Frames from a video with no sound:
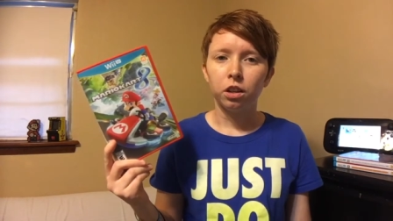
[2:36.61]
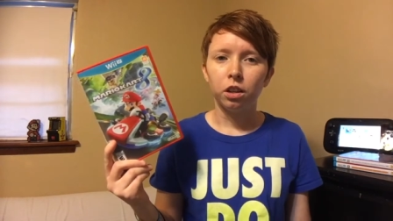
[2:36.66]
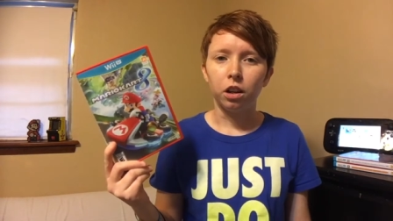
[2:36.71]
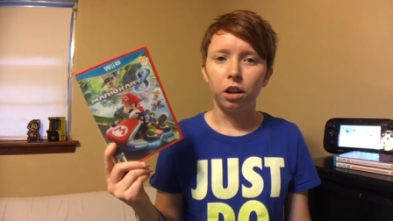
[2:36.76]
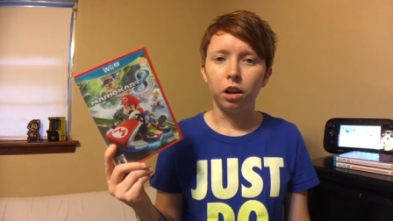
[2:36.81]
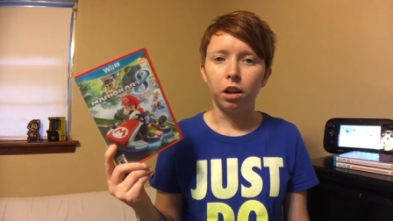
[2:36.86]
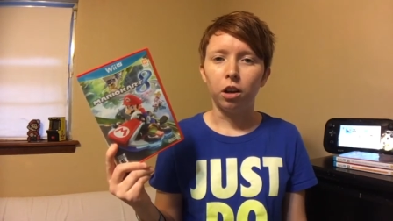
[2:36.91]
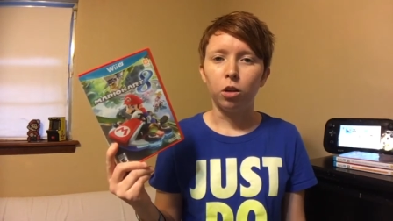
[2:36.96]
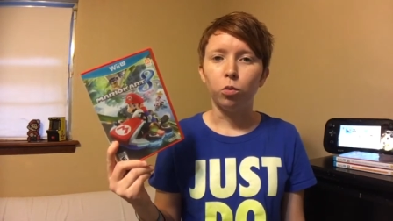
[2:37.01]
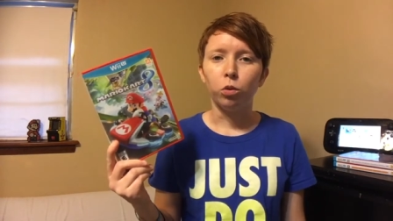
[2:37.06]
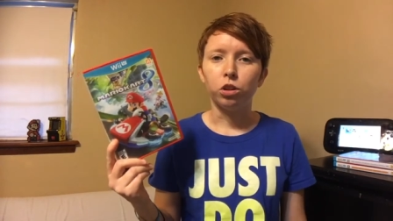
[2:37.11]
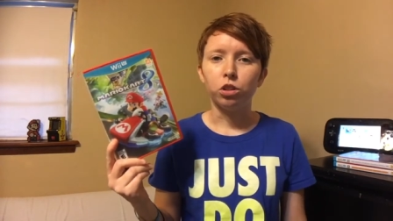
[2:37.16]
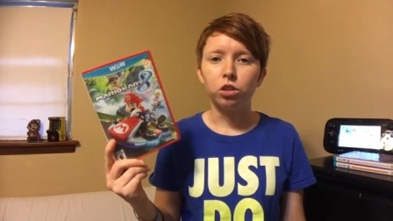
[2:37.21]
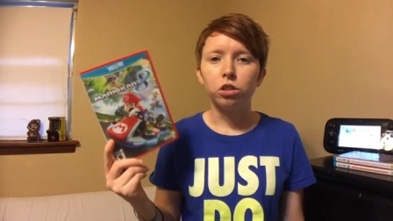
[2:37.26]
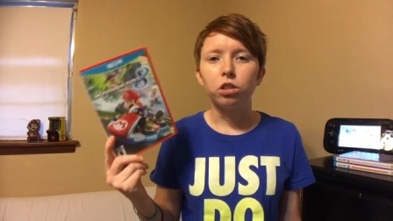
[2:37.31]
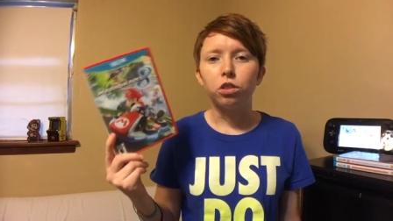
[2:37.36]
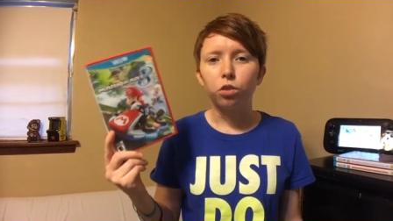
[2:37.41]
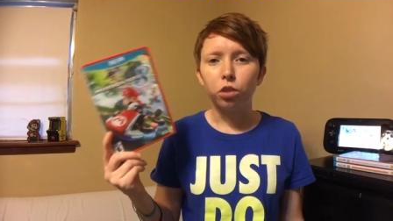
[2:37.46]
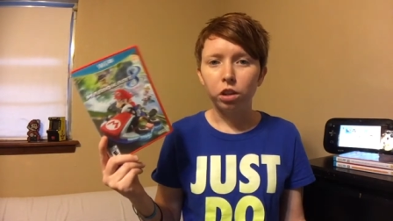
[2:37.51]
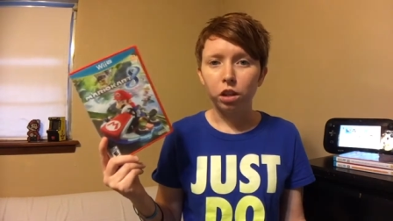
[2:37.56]
uh, which
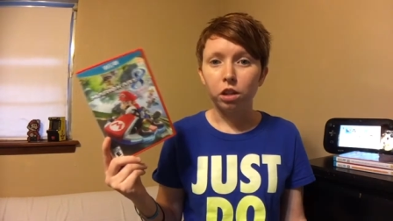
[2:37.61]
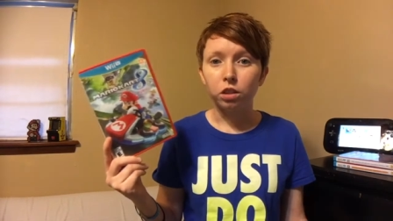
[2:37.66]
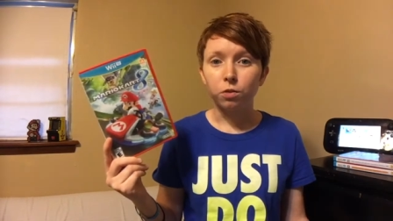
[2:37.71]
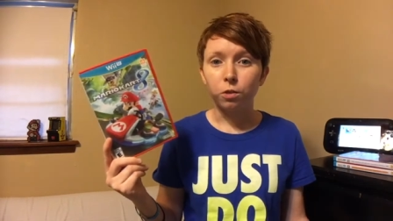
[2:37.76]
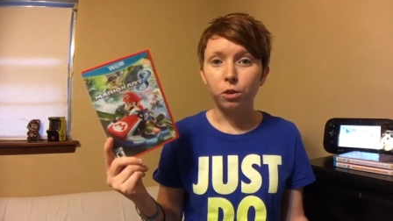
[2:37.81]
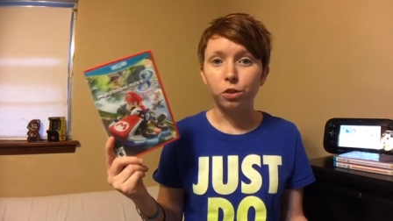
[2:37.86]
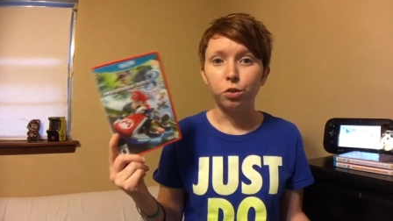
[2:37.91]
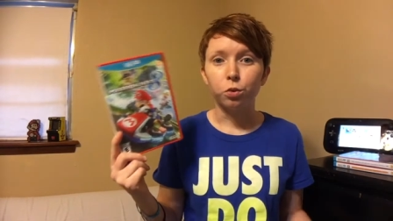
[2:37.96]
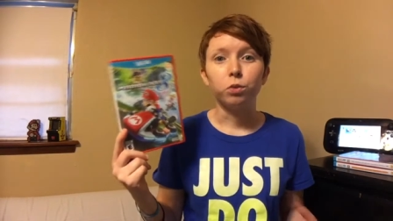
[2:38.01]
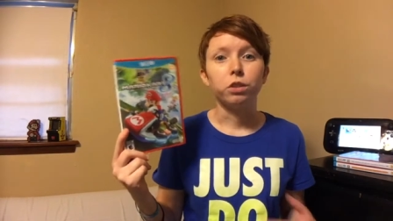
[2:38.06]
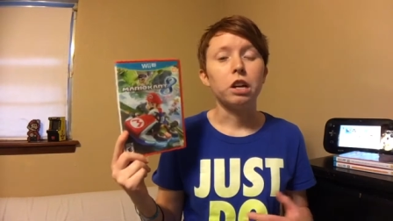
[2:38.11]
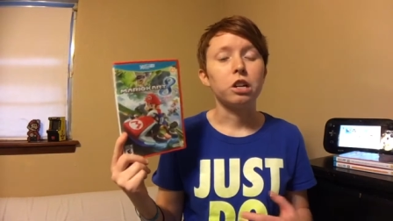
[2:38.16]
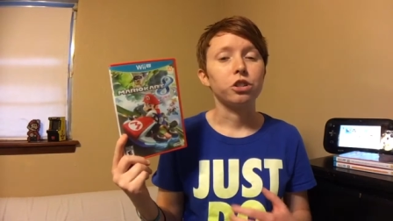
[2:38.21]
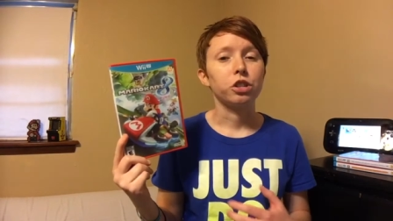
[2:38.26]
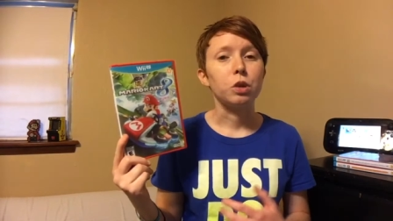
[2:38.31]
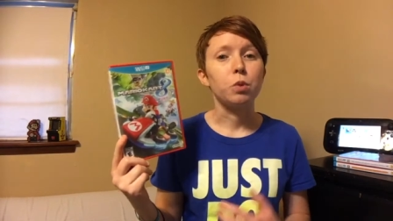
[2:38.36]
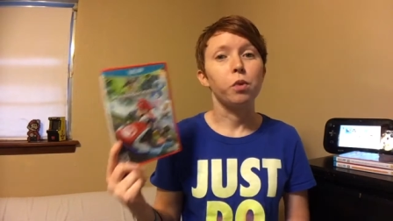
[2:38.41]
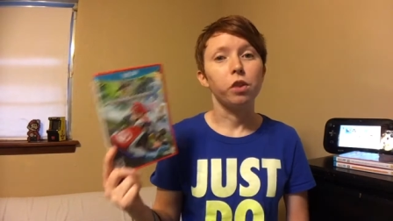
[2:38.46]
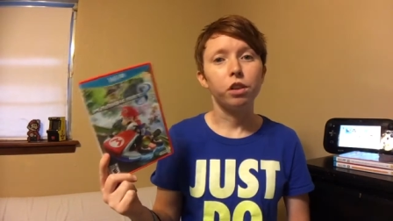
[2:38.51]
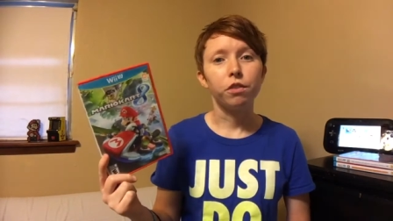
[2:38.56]
3DS version was
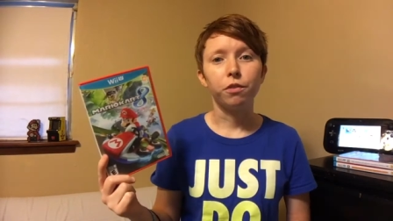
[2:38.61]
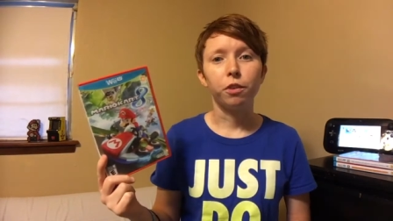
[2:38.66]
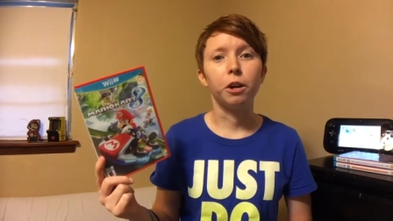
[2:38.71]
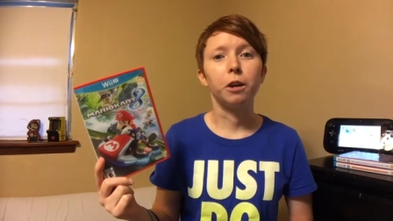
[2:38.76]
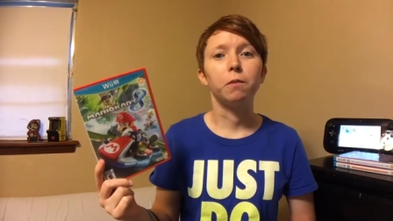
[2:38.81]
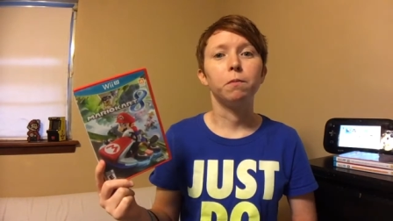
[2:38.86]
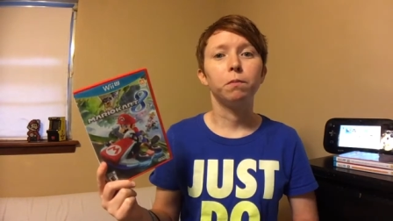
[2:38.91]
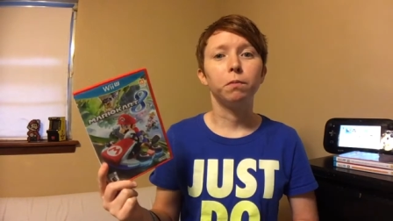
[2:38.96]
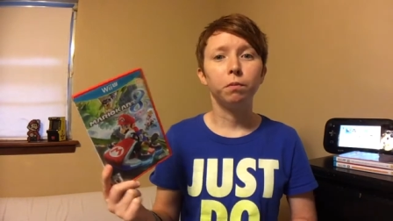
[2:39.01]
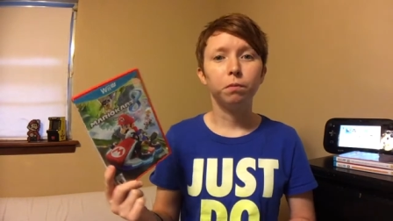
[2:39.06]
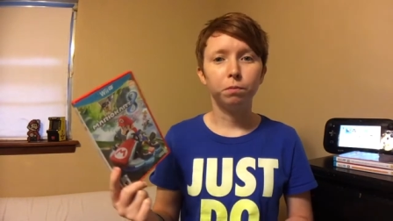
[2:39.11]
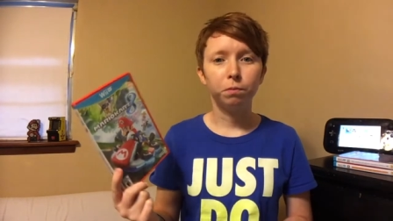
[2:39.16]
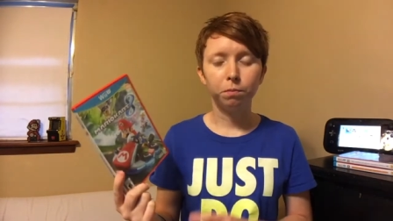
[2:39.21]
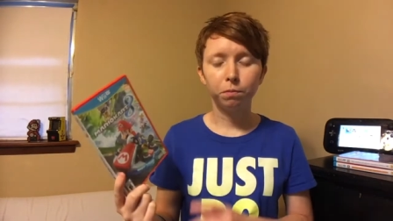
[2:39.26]
actually really fun.